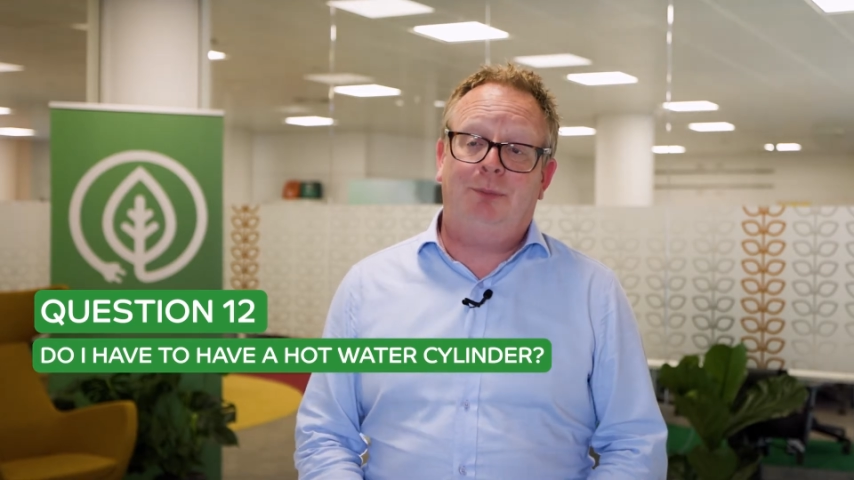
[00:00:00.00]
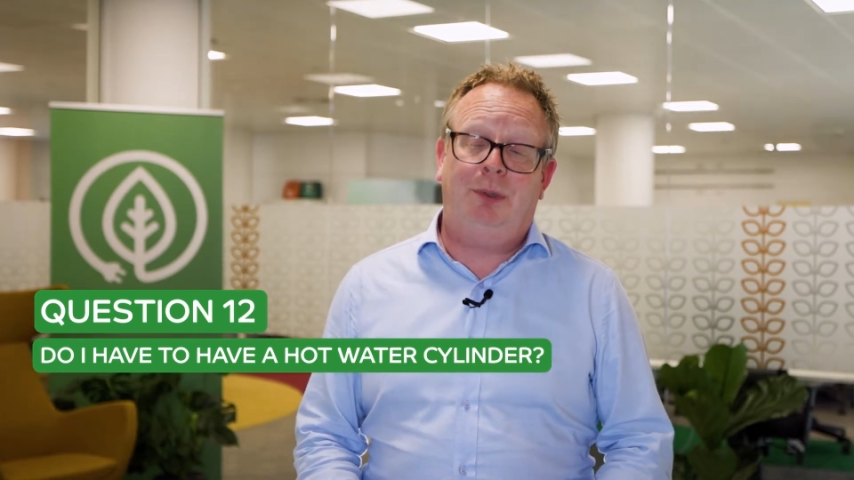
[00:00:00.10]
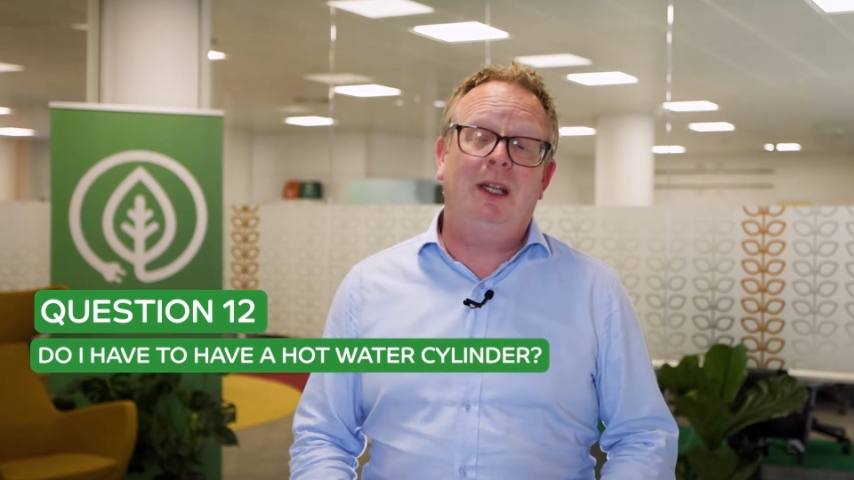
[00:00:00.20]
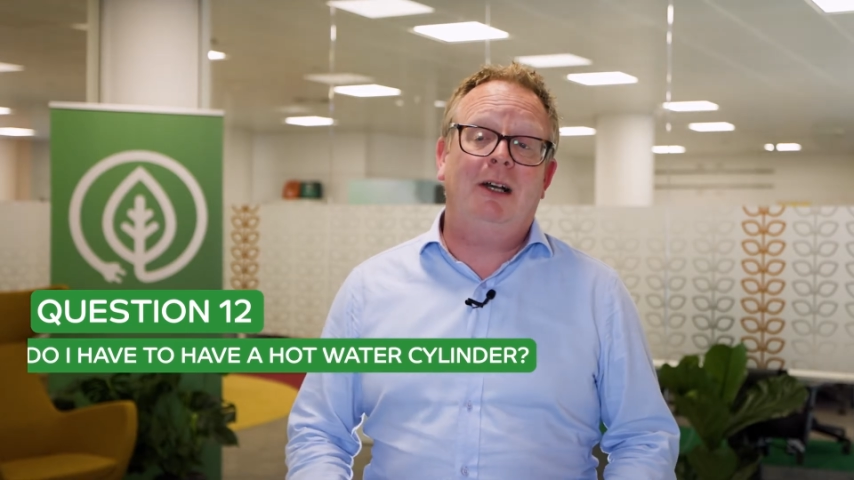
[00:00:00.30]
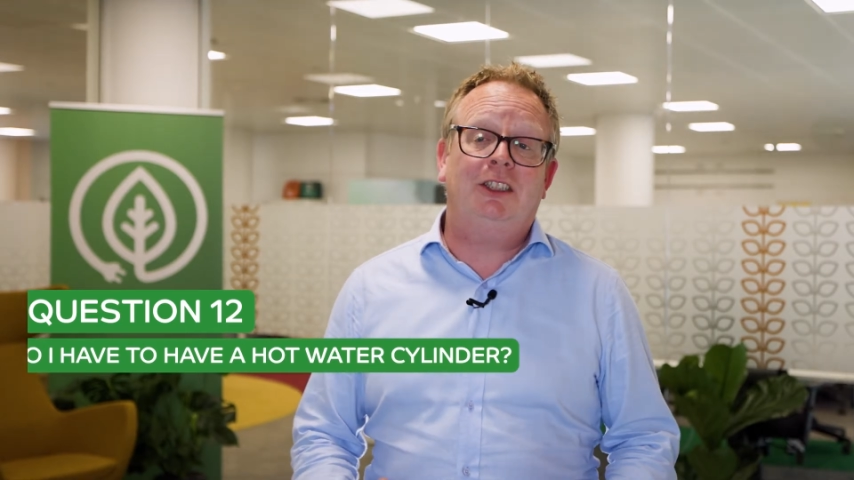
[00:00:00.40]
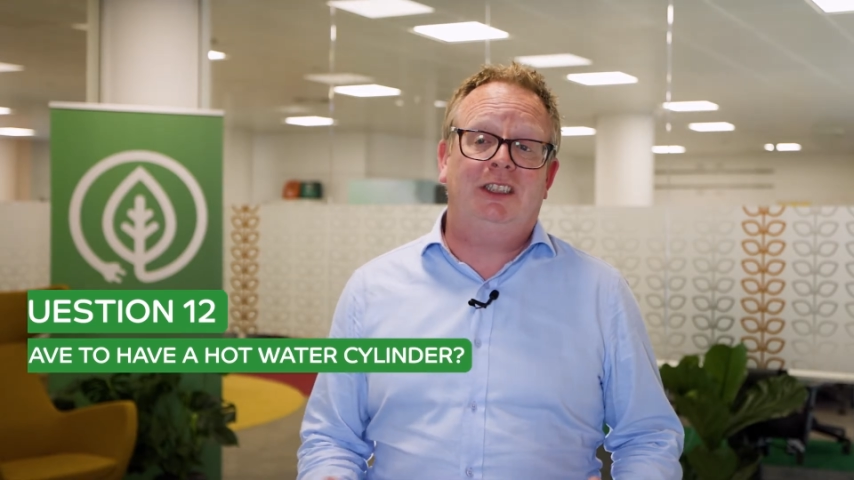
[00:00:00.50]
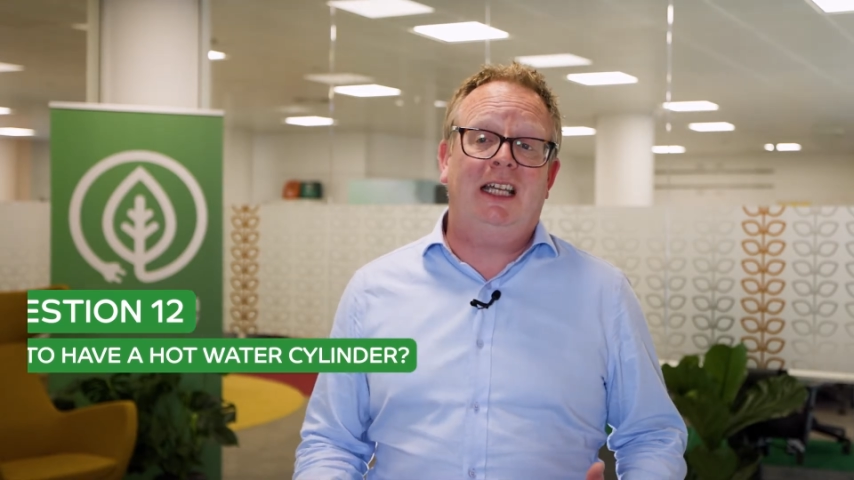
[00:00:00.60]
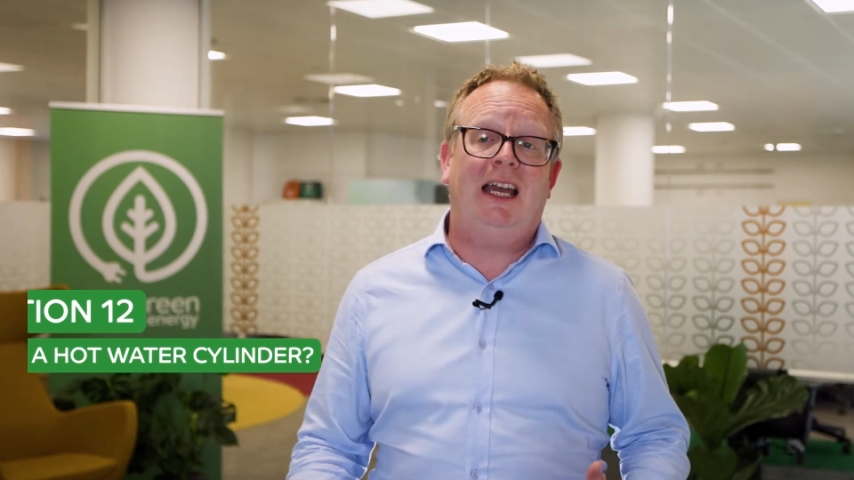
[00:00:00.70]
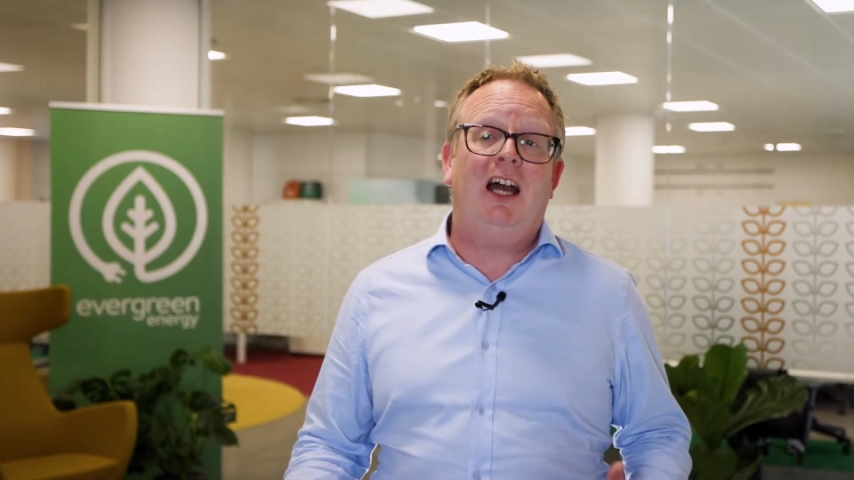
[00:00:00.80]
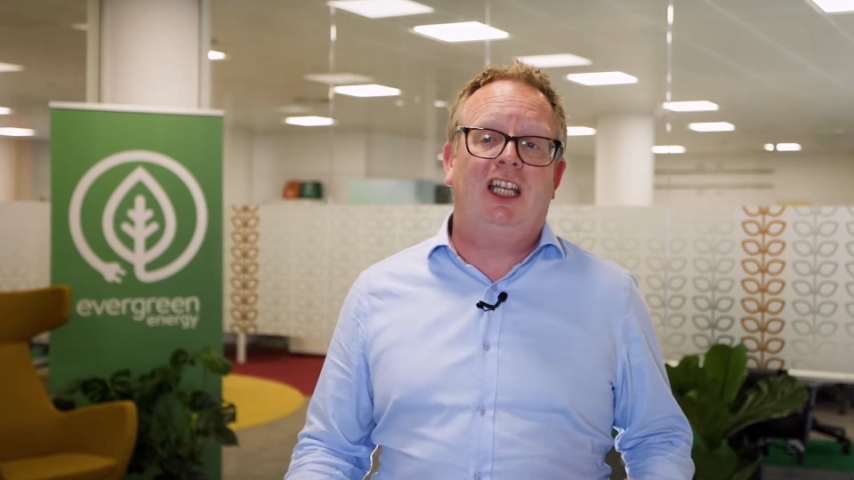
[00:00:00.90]
pretty much
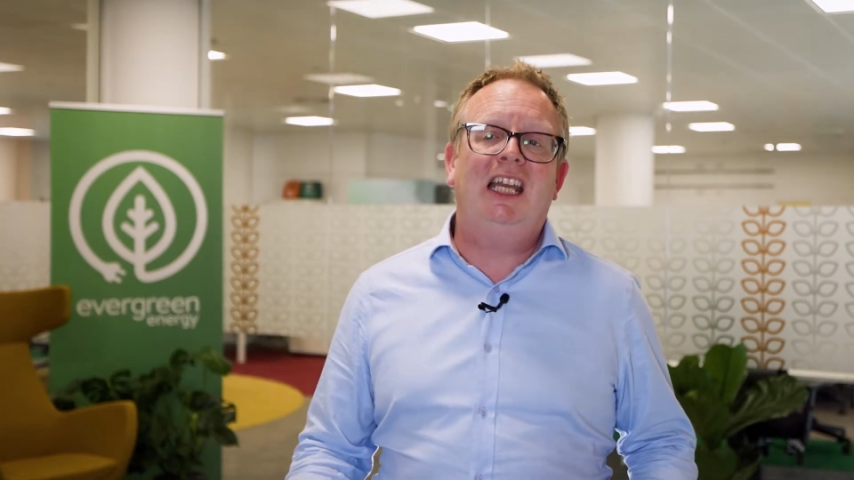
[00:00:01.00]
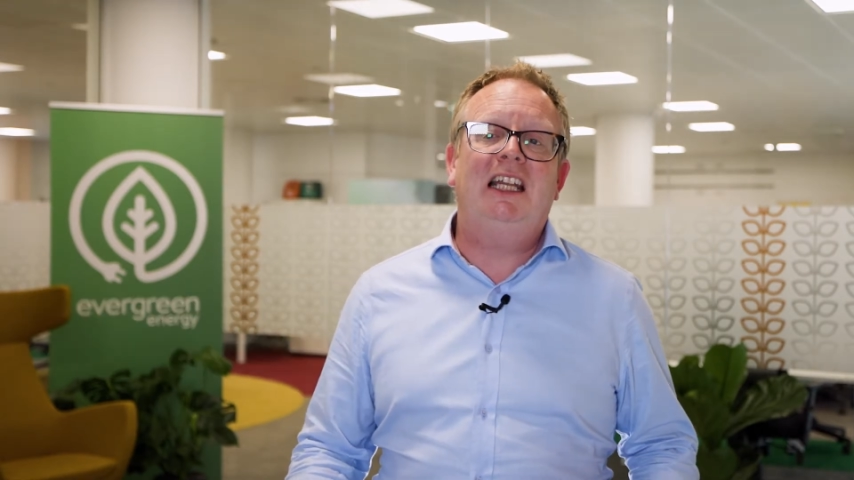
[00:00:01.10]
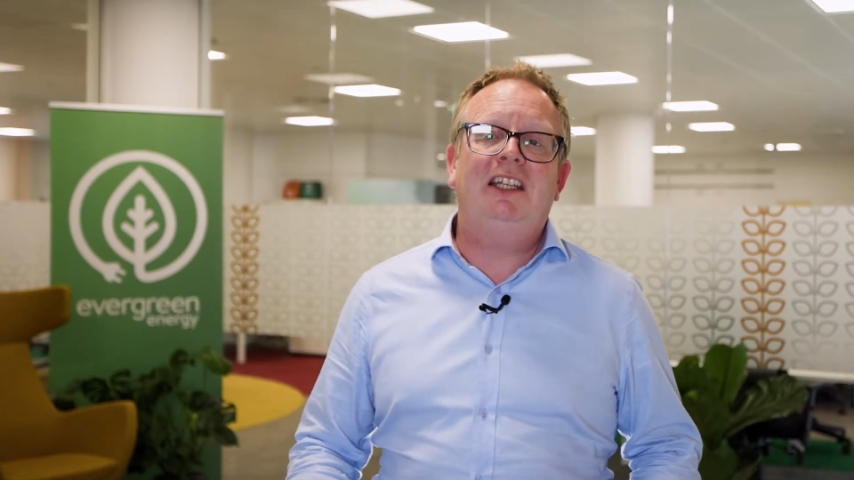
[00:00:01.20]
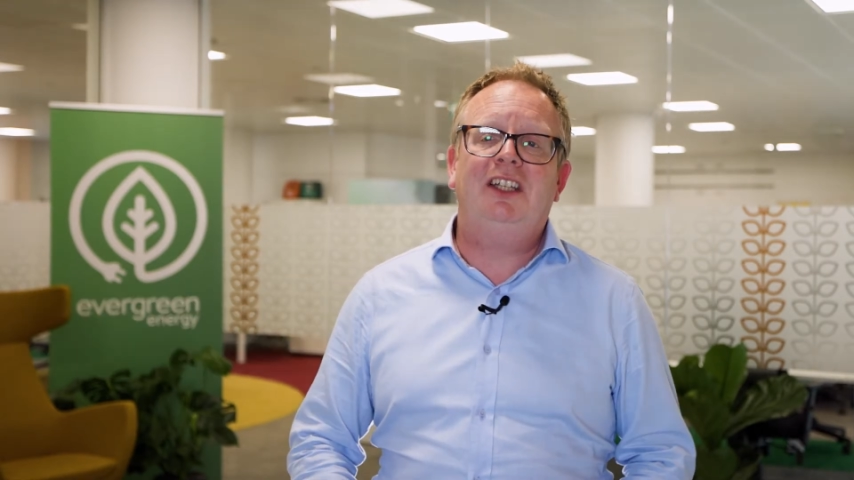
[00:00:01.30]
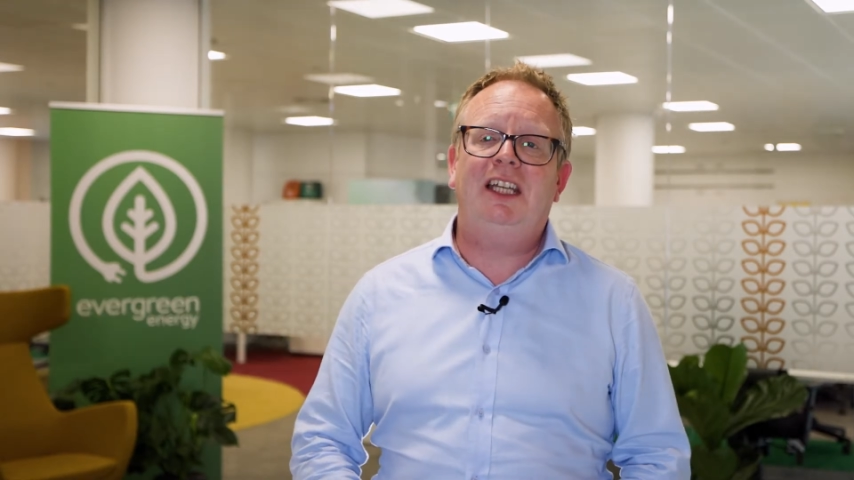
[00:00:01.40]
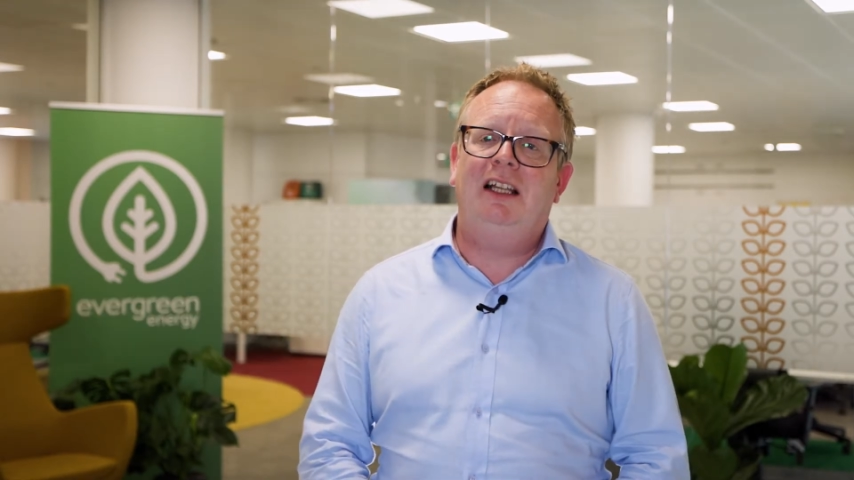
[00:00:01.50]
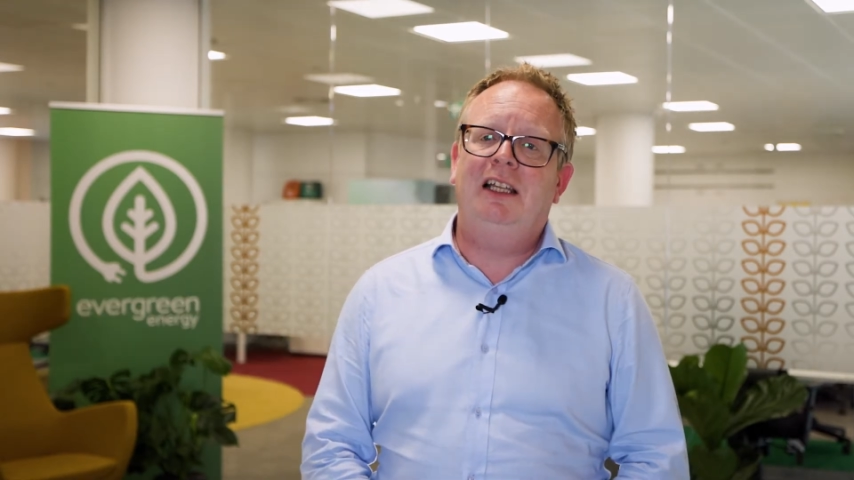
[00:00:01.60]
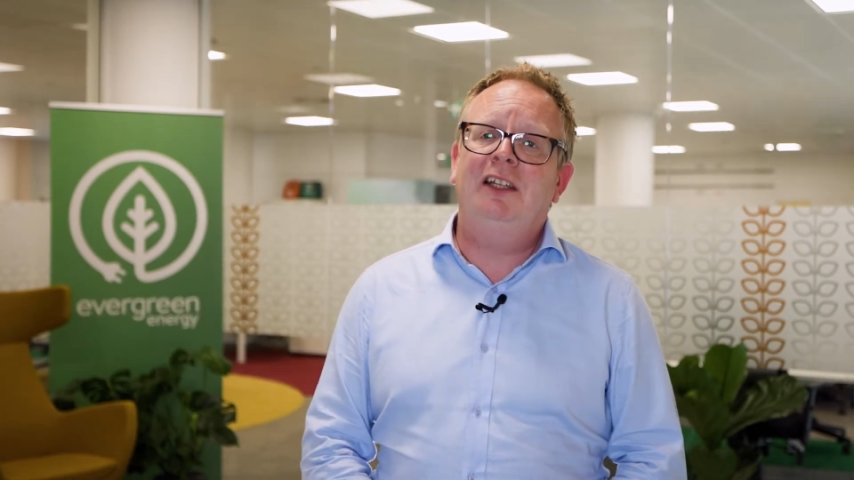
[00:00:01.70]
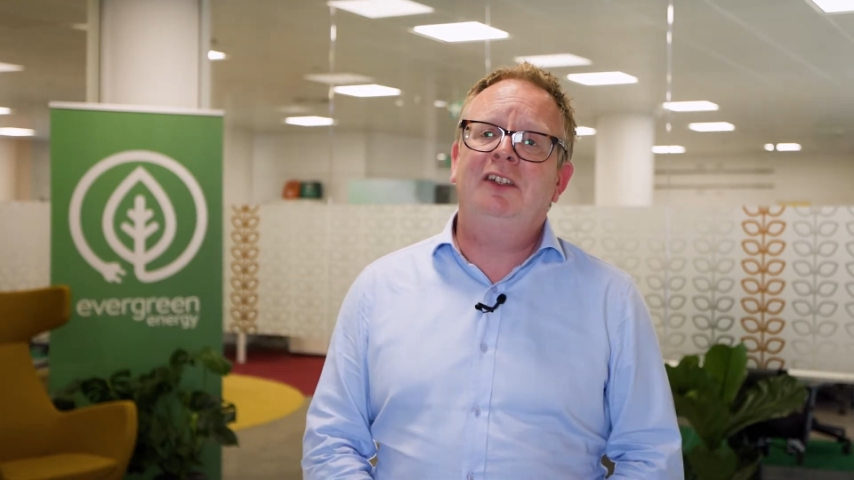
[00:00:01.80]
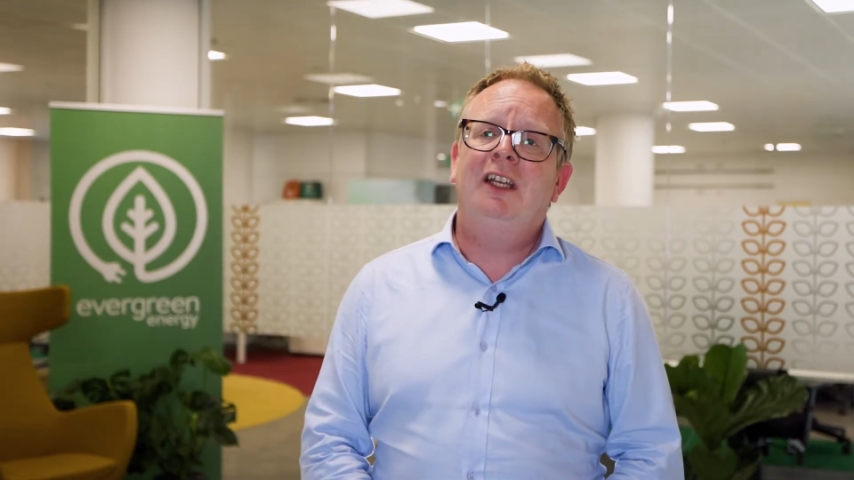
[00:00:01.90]
their Achilles
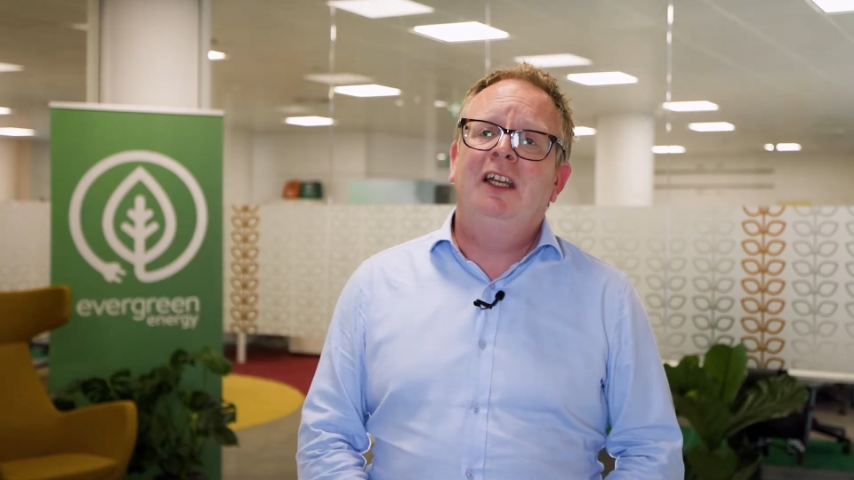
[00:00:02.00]
heel, is